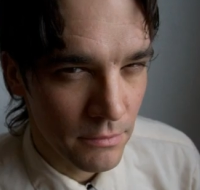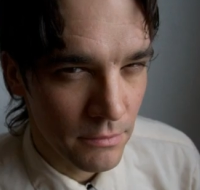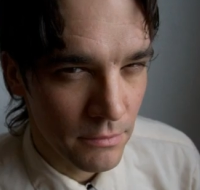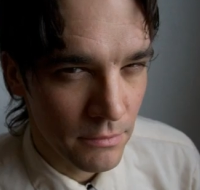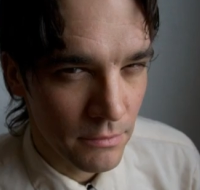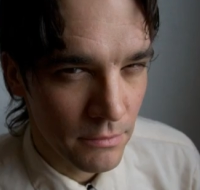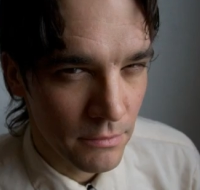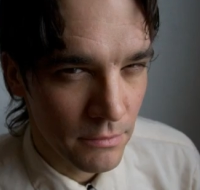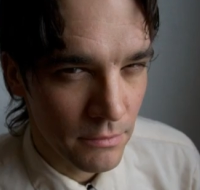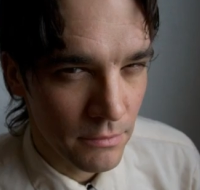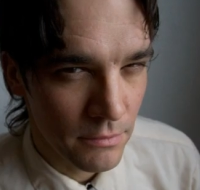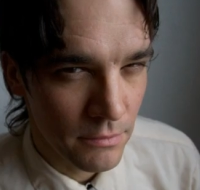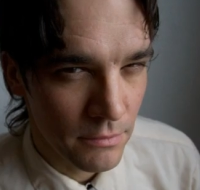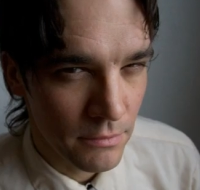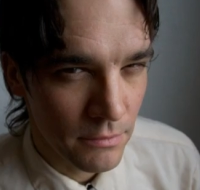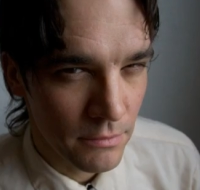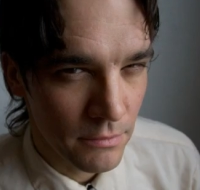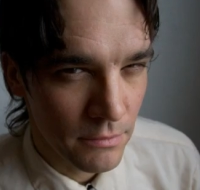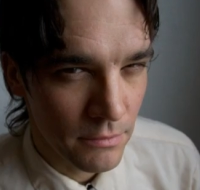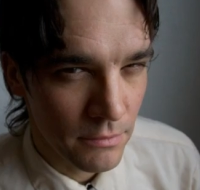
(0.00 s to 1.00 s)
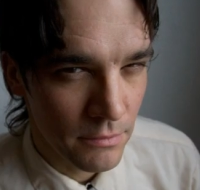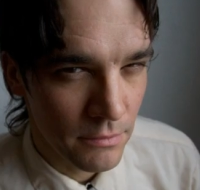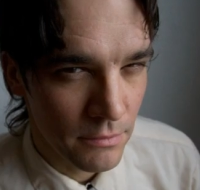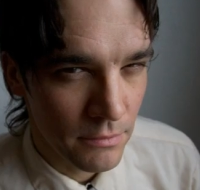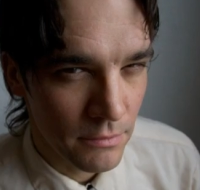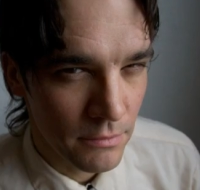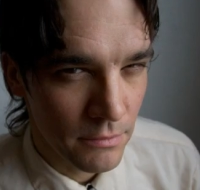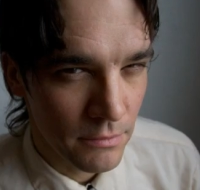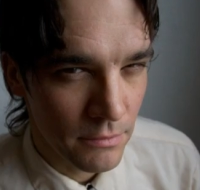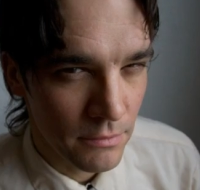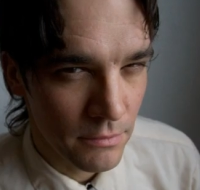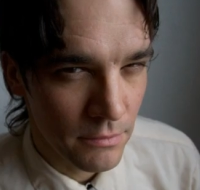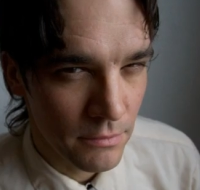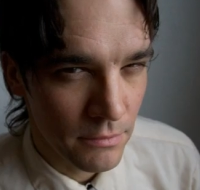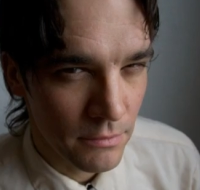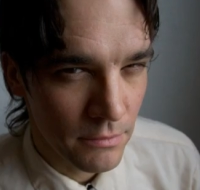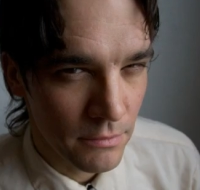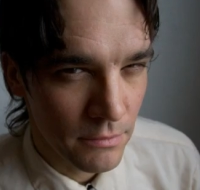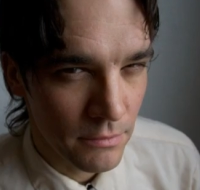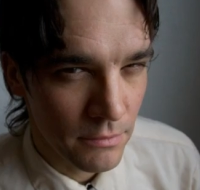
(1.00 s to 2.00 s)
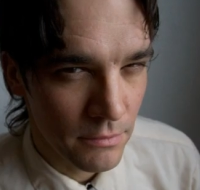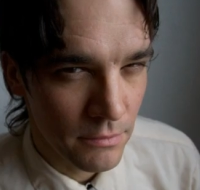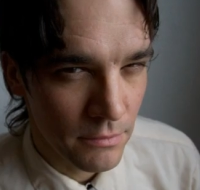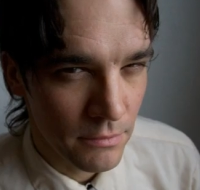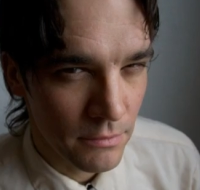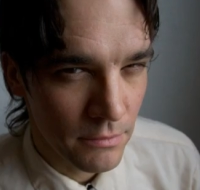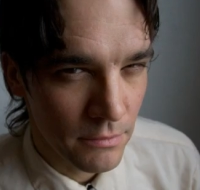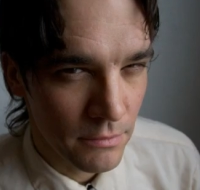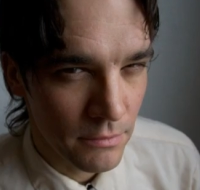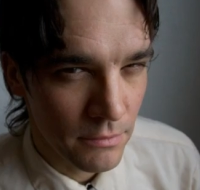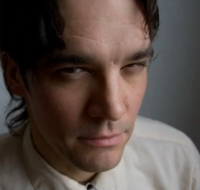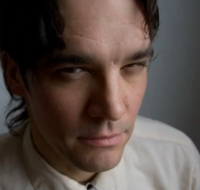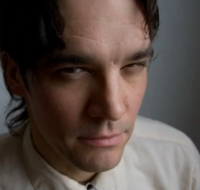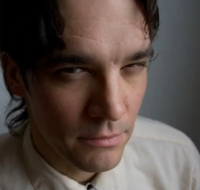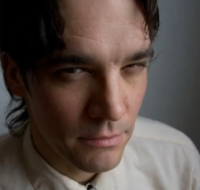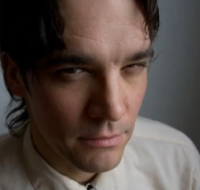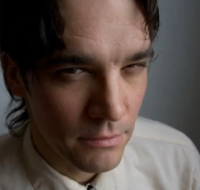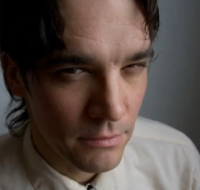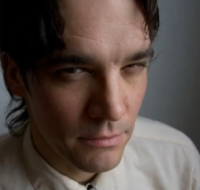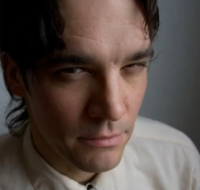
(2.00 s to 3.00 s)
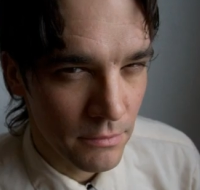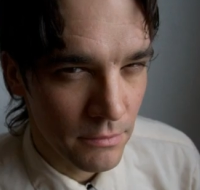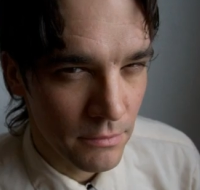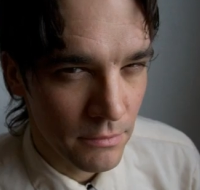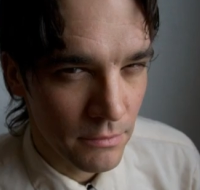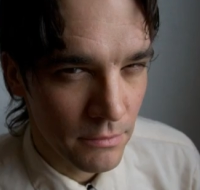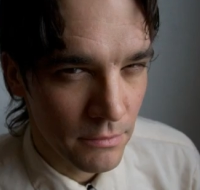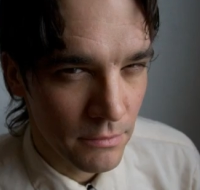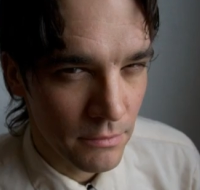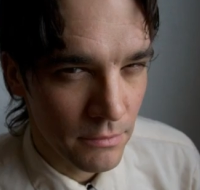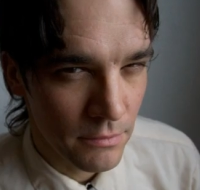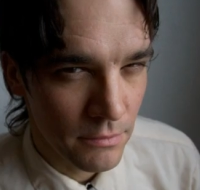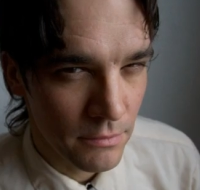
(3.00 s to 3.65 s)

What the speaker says: [no speech]